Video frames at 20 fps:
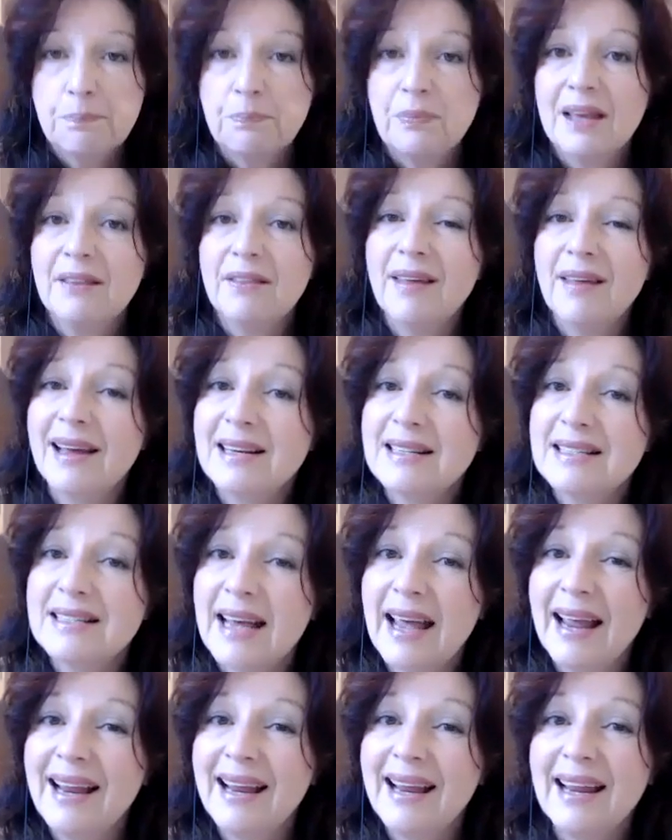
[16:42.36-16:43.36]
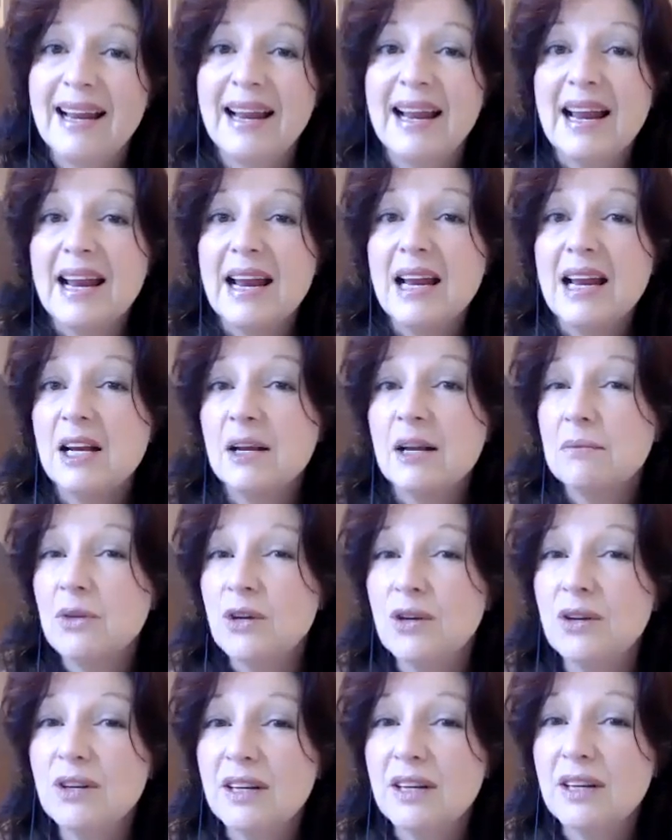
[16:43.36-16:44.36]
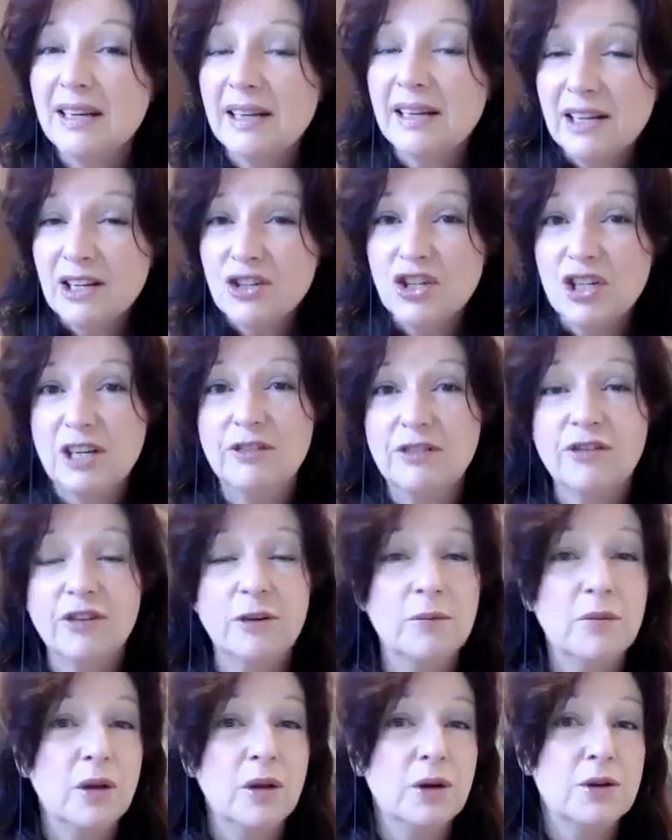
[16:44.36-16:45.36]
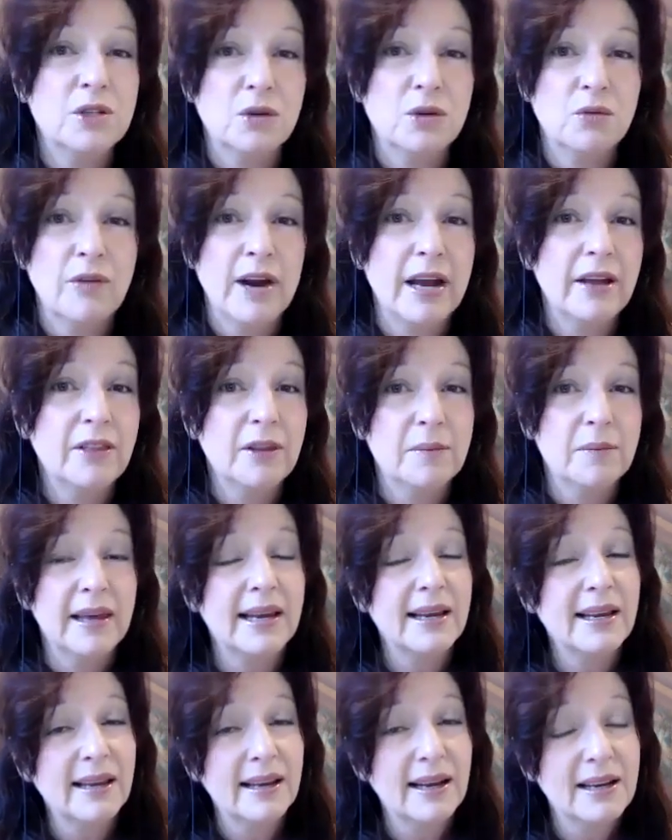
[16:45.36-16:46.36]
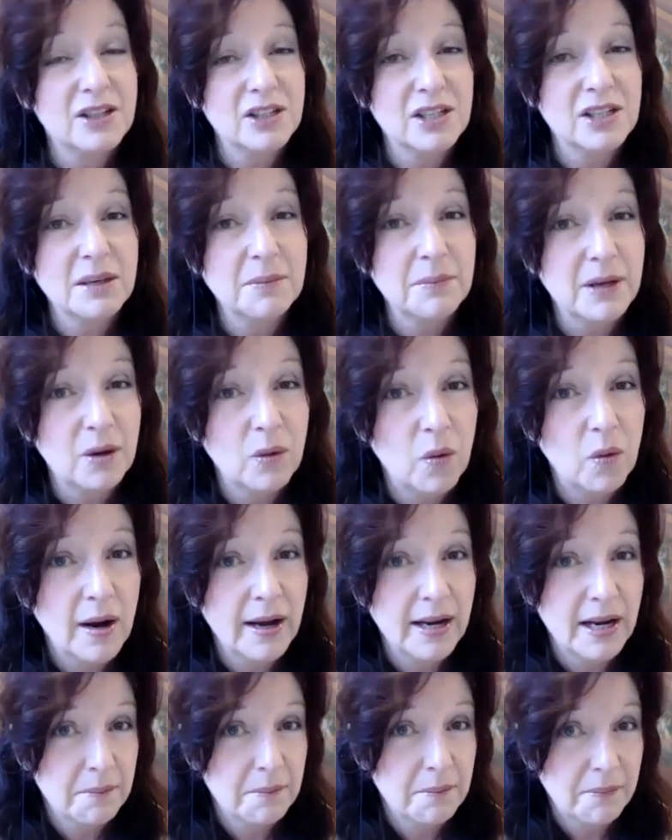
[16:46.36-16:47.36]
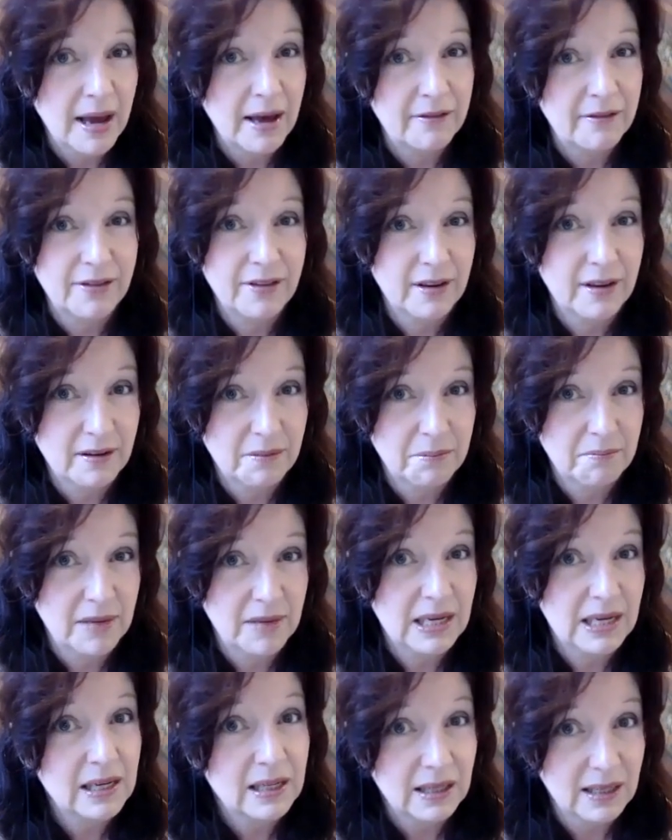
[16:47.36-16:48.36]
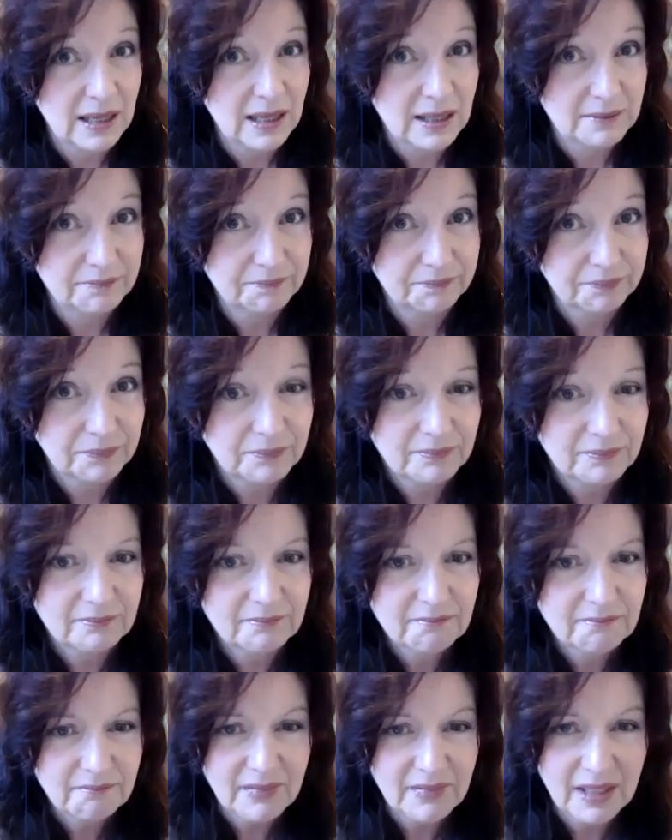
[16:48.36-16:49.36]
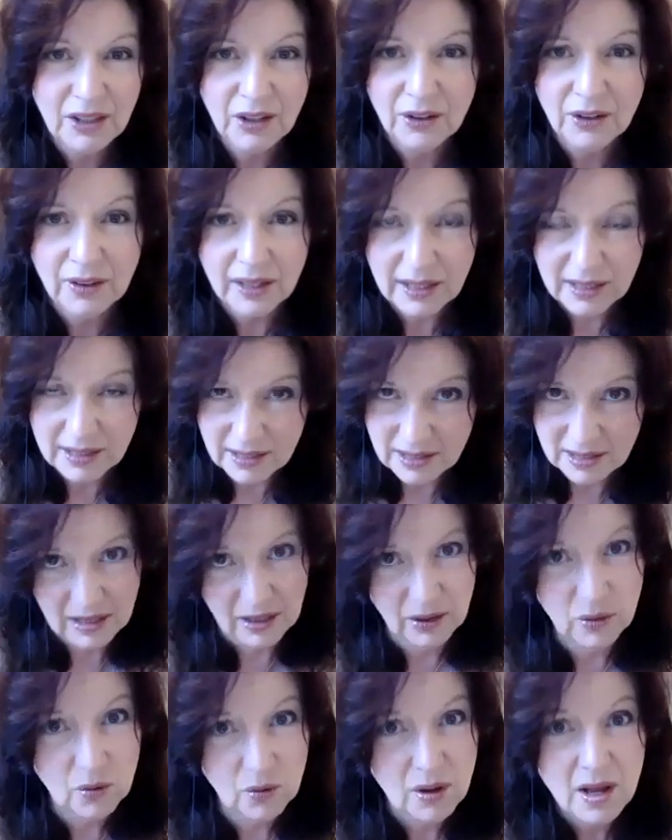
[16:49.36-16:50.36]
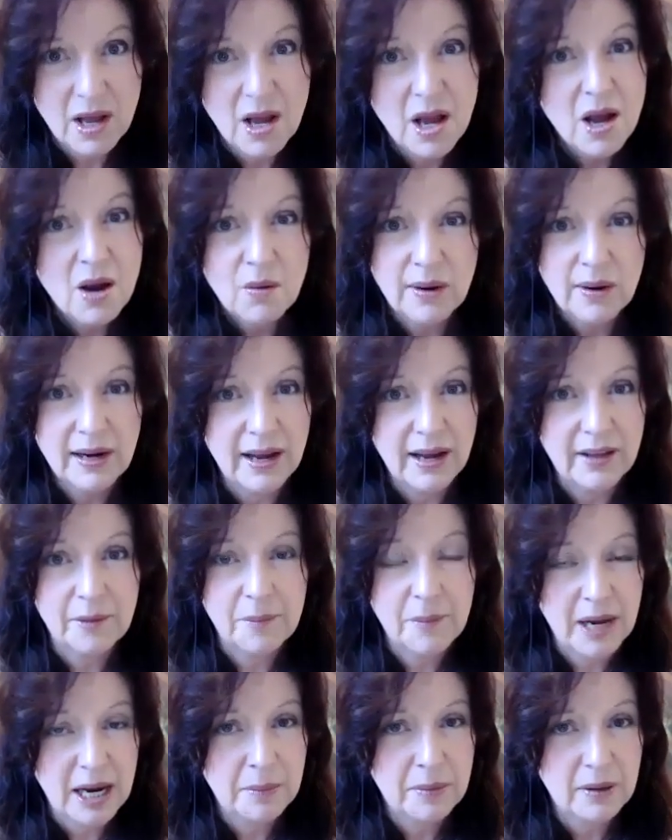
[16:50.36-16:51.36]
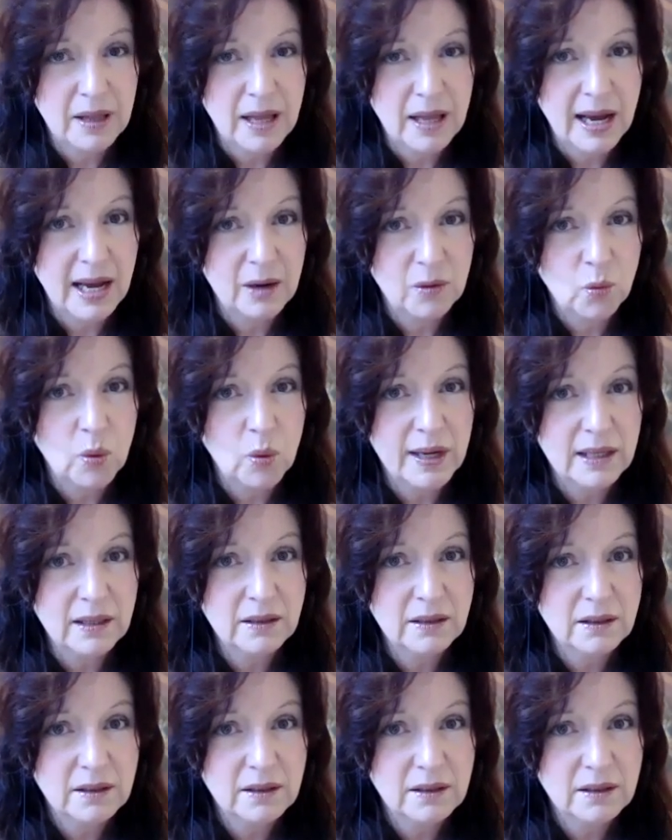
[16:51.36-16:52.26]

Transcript: They are taking in immune energy from those around them. They can actually be quite empathic medically. You know, they can tell when other people aren't well.